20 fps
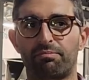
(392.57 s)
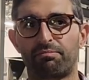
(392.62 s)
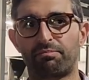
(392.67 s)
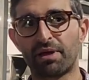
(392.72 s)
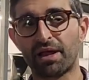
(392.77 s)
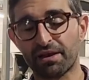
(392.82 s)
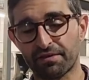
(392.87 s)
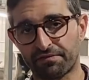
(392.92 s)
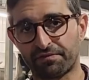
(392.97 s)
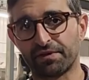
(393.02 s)

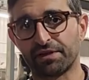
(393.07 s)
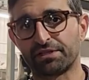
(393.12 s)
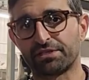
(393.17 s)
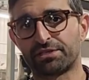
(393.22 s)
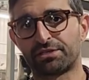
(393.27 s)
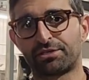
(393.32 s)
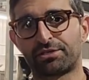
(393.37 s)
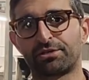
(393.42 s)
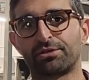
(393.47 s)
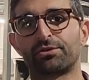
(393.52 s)

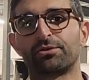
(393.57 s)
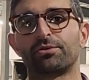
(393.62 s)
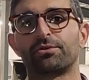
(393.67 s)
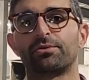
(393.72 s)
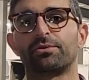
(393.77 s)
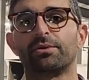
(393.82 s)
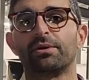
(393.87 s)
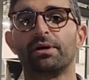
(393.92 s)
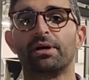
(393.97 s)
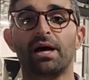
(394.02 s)
benefits
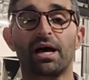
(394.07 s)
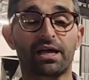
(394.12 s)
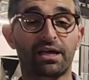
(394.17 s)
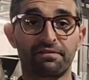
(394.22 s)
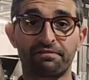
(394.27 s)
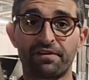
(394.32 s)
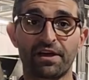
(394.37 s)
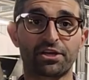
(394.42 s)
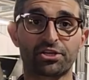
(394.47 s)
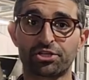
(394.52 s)
to a
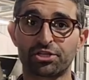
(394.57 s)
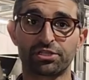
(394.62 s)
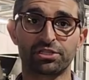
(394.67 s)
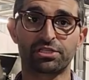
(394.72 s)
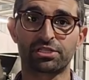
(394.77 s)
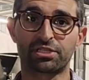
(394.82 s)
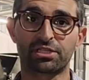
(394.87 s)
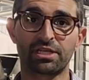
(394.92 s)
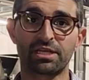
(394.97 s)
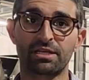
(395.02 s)
convection
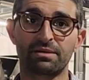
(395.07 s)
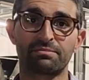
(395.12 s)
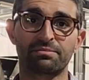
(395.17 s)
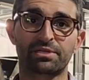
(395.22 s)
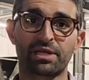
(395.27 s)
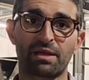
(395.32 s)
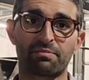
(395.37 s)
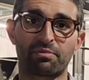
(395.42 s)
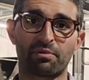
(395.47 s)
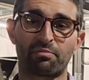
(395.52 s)
steam
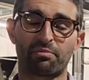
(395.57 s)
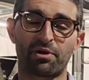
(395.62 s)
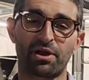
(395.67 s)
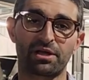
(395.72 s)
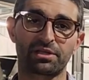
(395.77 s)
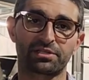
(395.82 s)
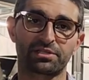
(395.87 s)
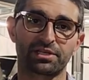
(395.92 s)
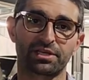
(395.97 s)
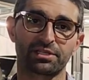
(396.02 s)
type of
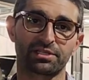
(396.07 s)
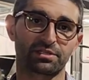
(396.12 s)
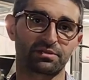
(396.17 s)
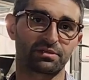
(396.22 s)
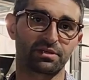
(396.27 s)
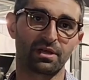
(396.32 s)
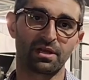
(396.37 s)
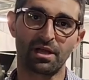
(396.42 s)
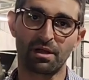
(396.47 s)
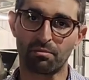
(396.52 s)
process.
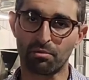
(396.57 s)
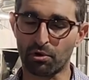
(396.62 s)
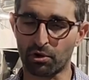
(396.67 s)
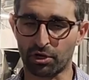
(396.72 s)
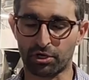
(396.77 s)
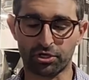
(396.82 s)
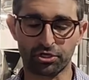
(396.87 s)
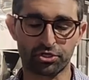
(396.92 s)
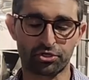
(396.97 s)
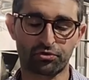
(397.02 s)
More
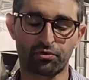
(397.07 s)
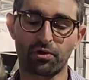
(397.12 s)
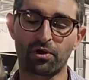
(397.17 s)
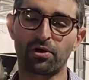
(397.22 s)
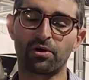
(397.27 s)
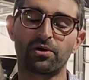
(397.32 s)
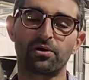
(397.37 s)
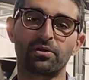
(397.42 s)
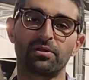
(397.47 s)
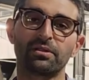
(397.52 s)

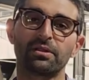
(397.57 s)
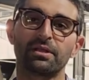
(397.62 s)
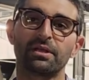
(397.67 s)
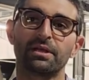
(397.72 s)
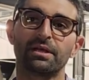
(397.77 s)
control.